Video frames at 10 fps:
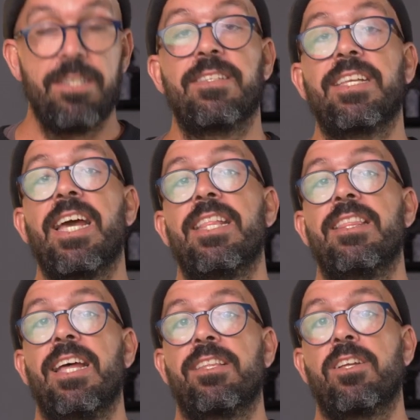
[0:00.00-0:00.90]
is a skate
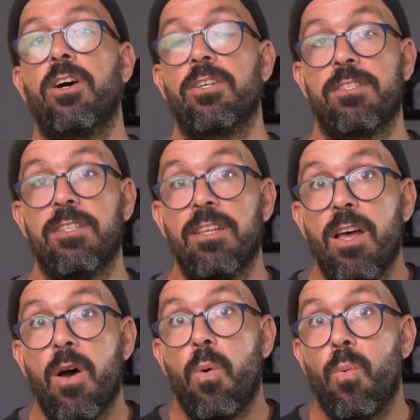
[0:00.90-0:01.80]
that cost
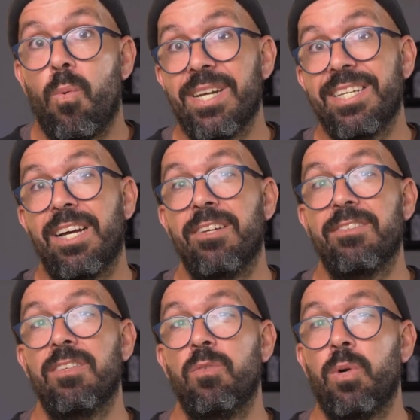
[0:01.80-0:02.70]

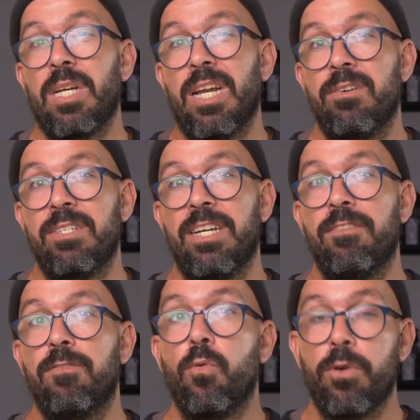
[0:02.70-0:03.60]

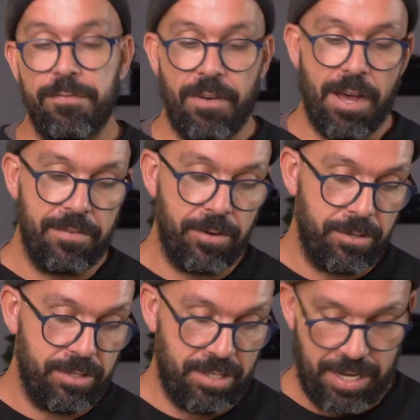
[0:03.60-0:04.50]
1,145
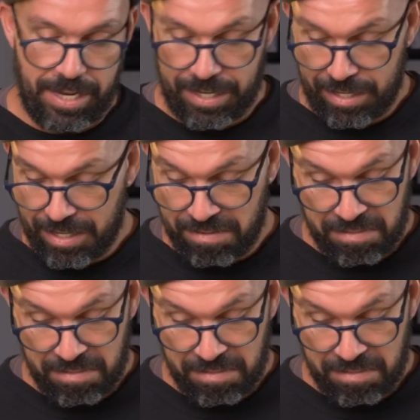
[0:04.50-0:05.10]
euros and